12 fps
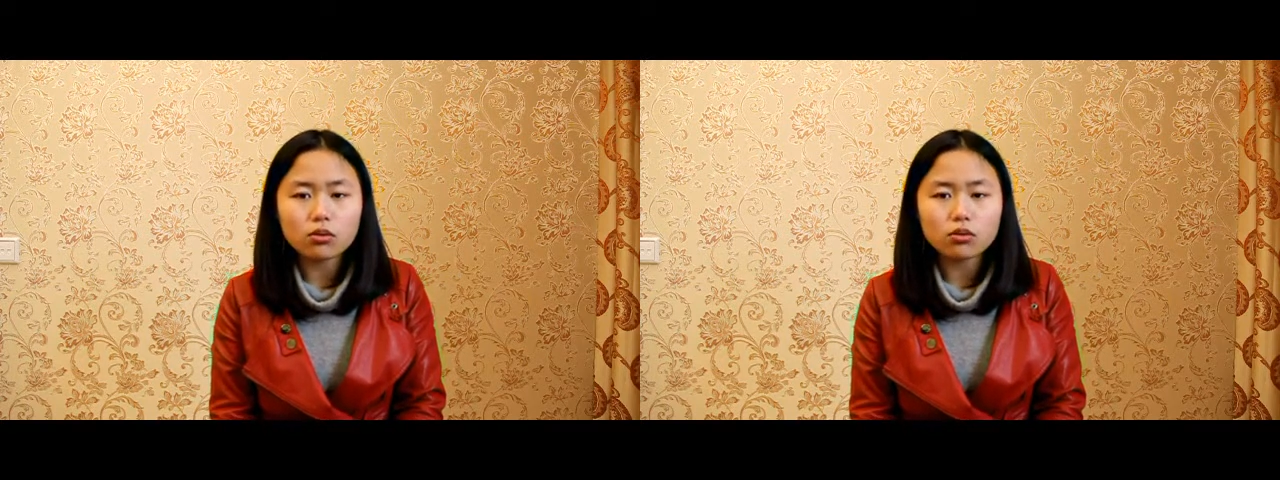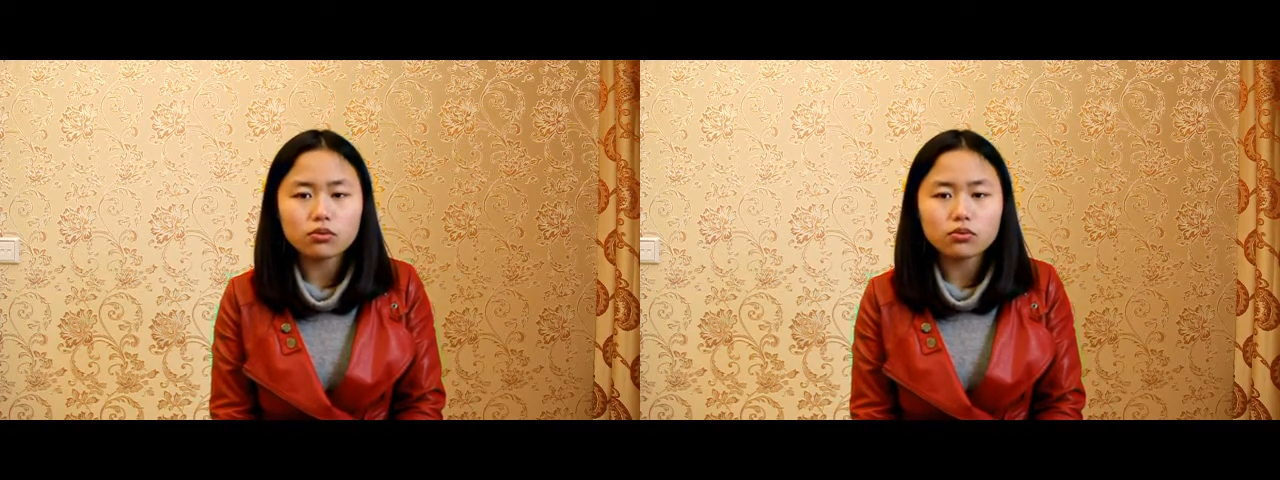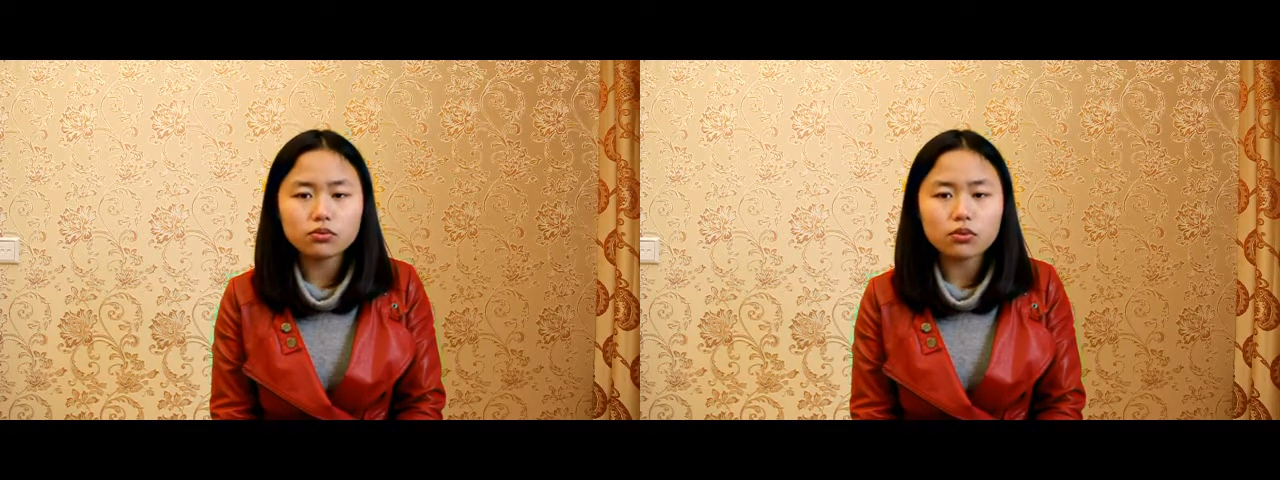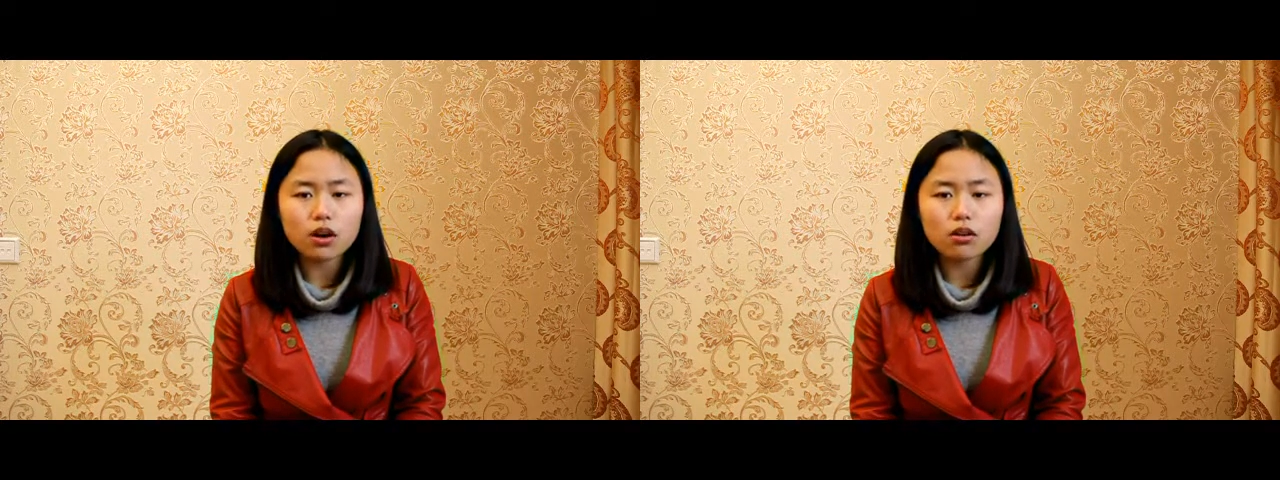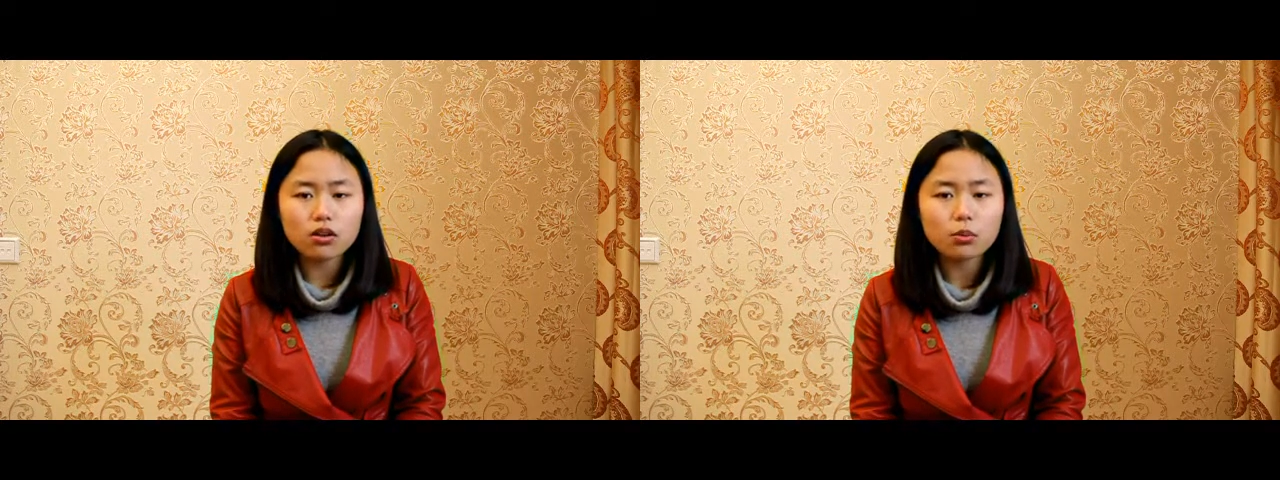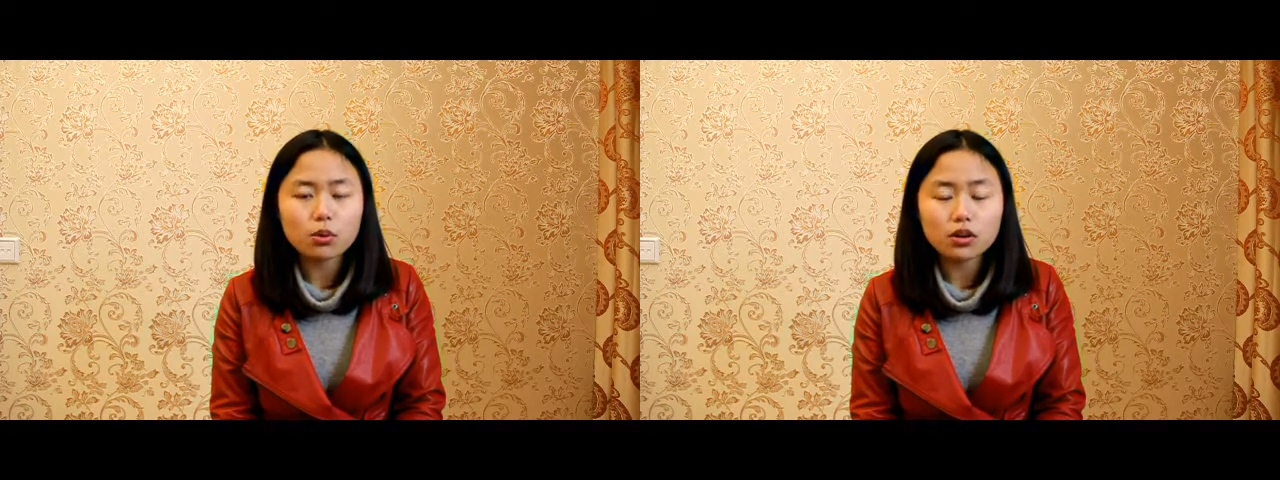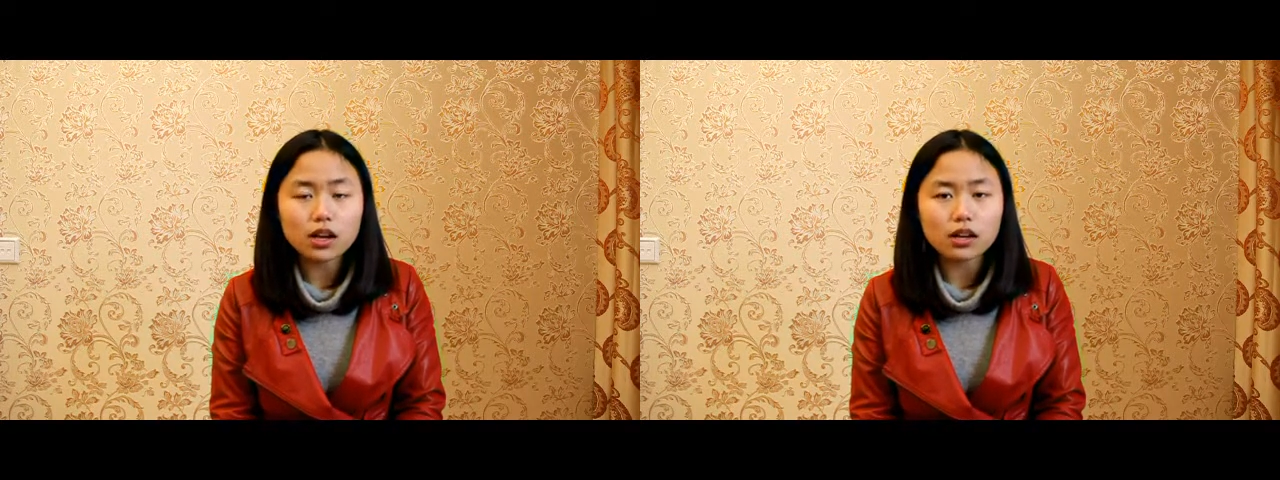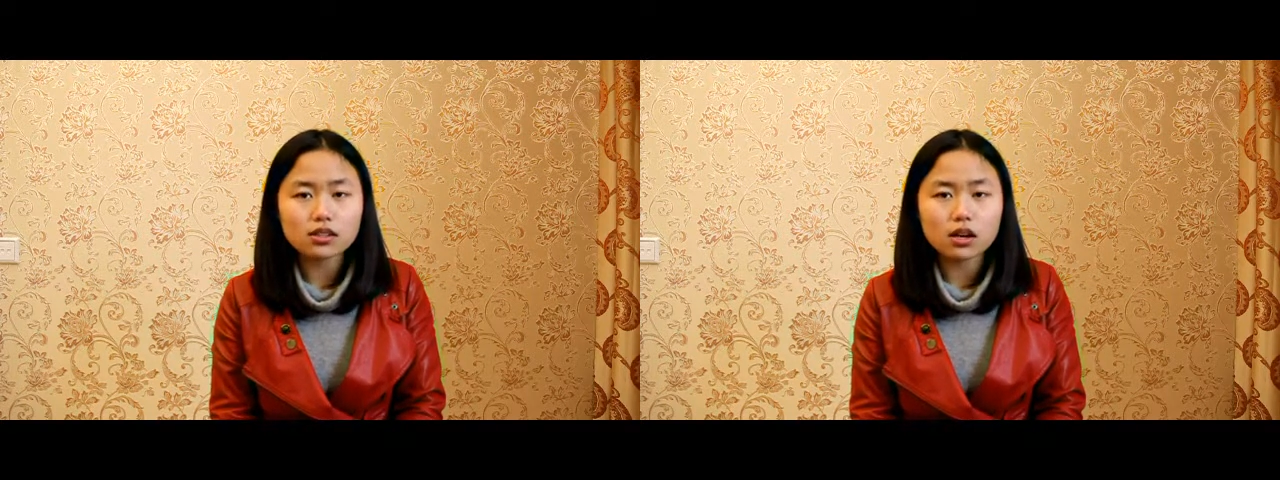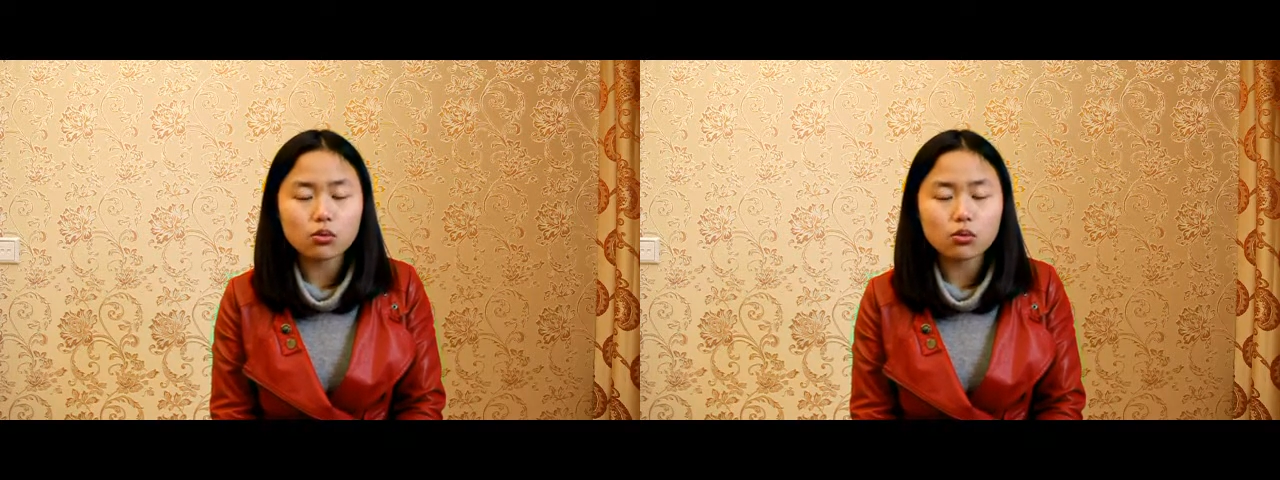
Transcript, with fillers: of our products are